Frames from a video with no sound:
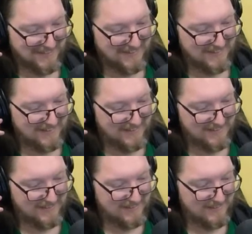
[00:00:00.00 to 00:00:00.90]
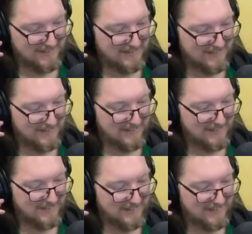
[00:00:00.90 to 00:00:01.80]

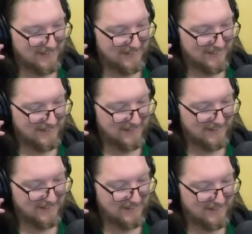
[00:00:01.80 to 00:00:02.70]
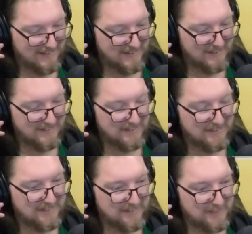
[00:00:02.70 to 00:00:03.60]

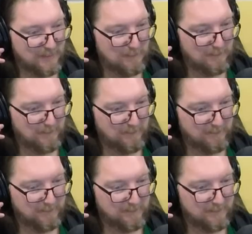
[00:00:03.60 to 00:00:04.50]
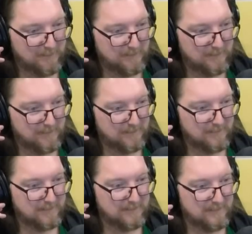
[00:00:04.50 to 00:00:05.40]

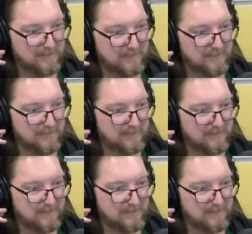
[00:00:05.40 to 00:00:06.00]
[no speech]